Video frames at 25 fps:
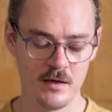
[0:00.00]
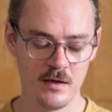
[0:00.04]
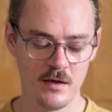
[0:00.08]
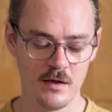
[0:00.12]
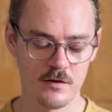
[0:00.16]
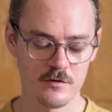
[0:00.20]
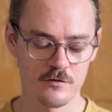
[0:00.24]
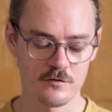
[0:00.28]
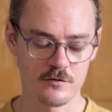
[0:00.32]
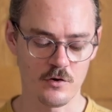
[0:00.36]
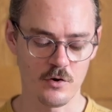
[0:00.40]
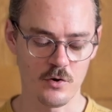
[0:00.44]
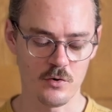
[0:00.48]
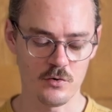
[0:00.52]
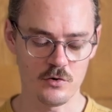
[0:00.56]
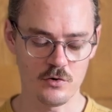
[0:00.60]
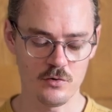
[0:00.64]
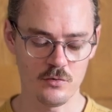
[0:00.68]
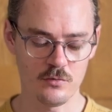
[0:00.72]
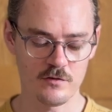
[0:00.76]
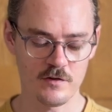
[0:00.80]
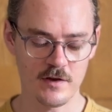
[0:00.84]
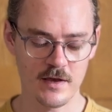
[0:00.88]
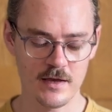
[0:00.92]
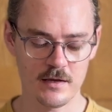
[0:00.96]
So you
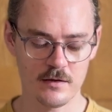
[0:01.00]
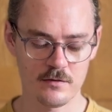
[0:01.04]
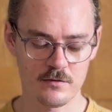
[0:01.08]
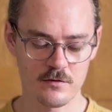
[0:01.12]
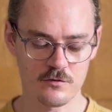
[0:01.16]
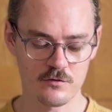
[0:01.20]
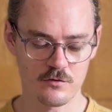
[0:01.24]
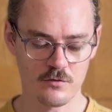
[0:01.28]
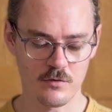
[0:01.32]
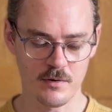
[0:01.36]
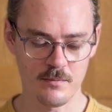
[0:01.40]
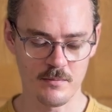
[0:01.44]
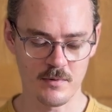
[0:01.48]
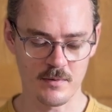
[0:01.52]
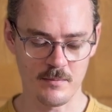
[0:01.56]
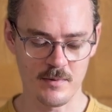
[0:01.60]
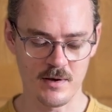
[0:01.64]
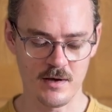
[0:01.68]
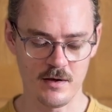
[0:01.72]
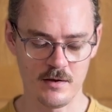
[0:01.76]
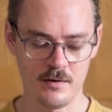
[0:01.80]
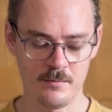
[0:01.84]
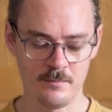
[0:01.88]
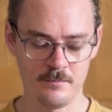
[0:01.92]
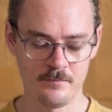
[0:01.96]
take the Screaming
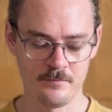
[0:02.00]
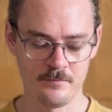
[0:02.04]
Man